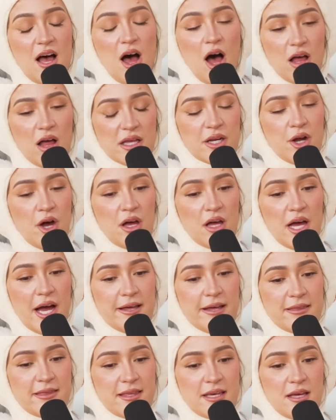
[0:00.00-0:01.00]
All in all, I
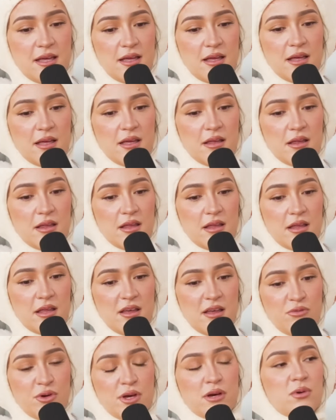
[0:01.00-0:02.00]
think
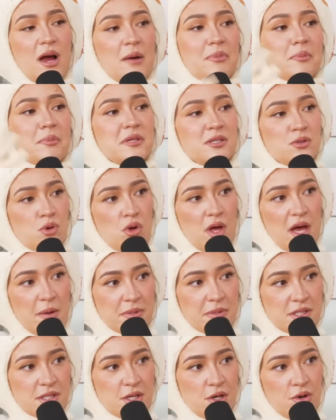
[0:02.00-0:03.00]
if we could wrap up this whole
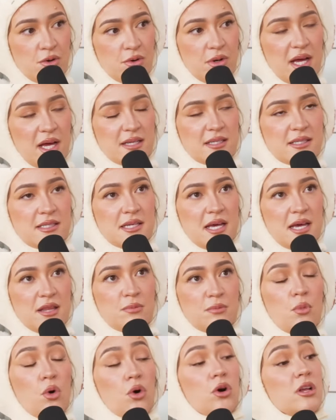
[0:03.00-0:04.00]
episode and say the
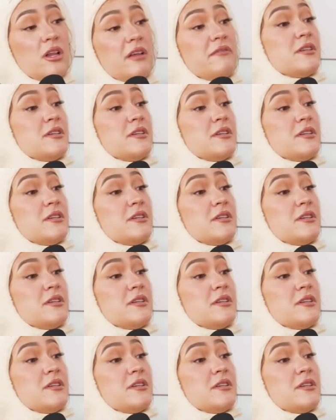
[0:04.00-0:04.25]
moral of the